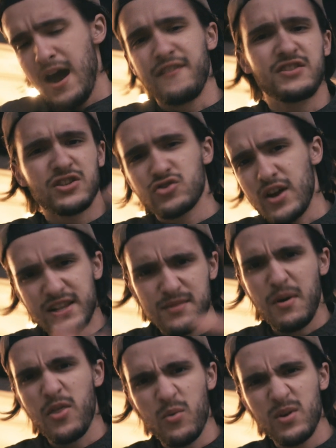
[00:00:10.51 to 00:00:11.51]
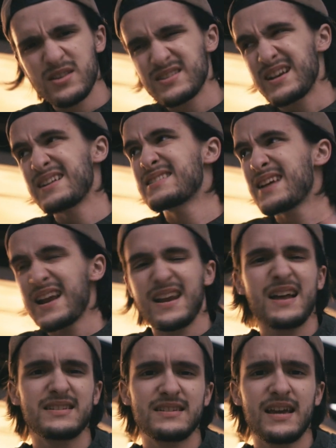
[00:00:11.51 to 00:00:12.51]
I've since tried some other ones and I decided
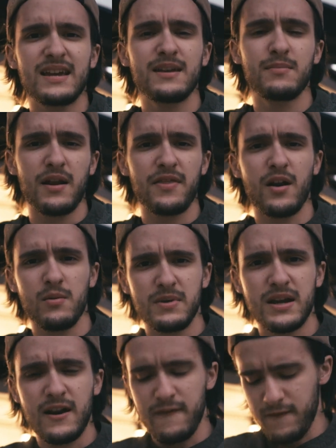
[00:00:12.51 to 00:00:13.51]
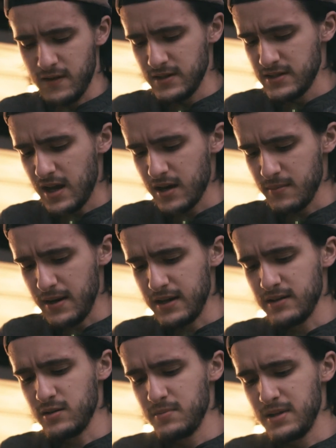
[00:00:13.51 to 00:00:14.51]
not to take it, but I thought it would be kind of fun to talk about
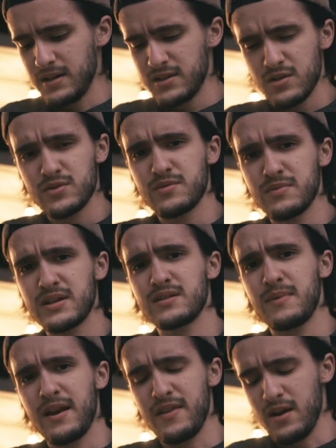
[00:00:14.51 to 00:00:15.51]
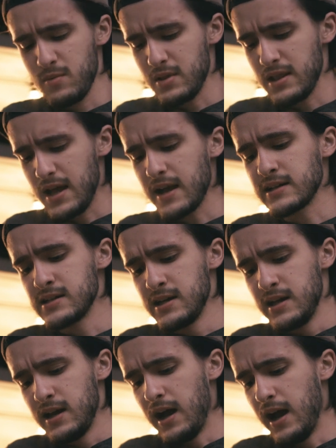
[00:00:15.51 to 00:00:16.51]
it a little bit because there were some things about it that I really liked,
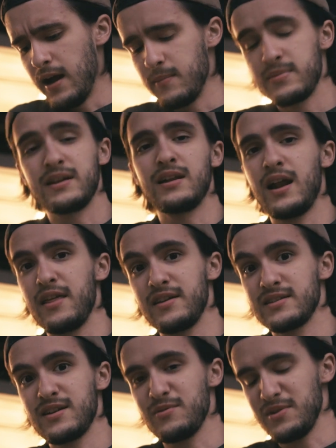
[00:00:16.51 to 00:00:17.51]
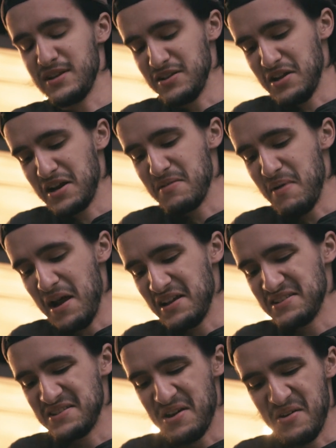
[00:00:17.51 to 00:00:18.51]
but then a lot of things I really didn't like about
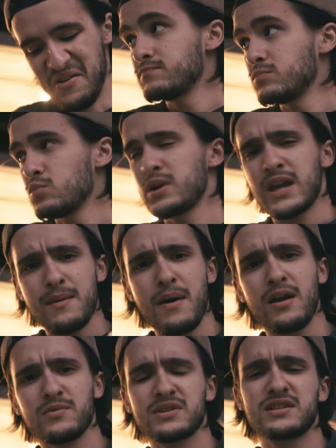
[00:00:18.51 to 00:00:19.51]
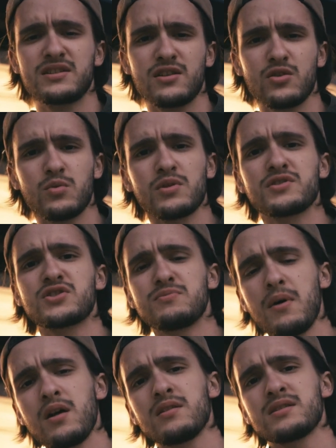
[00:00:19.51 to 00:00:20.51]
it. So when it came out, it was considered the world's
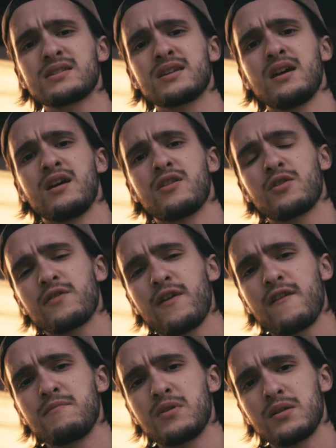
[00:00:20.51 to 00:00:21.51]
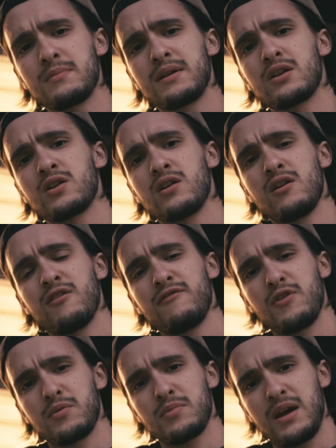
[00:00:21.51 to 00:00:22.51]
smallest 35mm
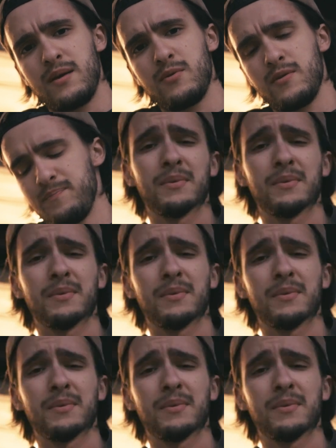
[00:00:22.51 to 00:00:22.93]
film camera.